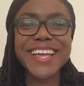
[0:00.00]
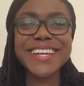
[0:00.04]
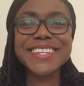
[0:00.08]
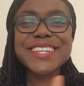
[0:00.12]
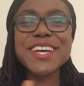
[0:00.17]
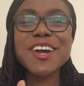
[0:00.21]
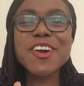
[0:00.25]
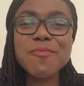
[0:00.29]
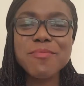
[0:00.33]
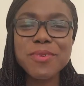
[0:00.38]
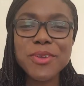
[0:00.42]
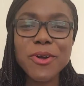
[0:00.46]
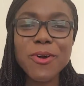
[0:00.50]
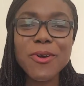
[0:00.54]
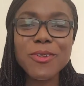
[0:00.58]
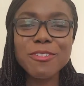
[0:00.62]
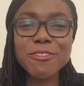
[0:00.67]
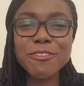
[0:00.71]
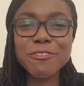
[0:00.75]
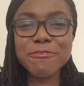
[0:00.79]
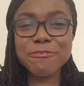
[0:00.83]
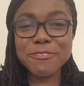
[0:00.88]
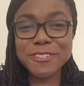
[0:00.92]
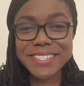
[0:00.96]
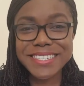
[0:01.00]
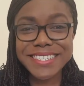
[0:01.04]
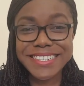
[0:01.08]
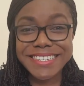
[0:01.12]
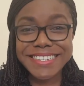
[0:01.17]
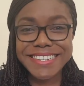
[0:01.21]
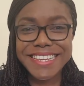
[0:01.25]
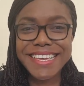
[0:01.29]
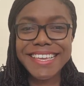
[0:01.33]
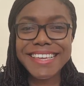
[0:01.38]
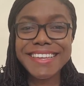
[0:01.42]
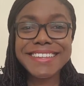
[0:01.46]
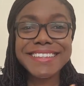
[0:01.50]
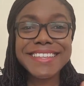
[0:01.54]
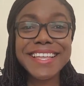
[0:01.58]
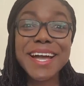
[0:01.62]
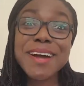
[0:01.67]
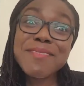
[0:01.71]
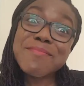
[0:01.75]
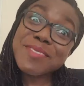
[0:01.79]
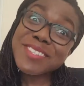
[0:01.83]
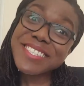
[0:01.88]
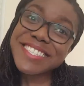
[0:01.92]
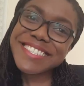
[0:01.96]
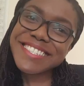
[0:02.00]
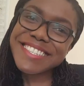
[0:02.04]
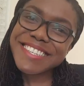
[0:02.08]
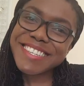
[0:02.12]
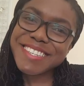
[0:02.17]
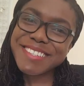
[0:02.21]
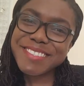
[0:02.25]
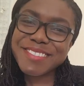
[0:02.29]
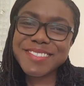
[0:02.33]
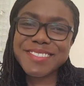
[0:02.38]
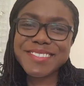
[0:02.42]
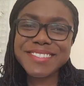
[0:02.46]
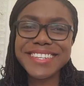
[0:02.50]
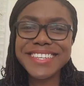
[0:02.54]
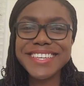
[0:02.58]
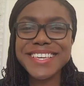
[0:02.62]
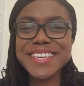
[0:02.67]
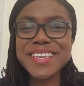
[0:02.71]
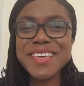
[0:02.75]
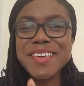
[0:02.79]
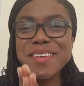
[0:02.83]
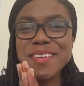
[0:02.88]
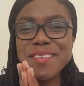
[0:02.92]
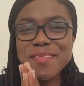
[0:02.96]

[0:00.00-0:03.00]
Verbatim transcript: That will be all for today. I'm not singing today.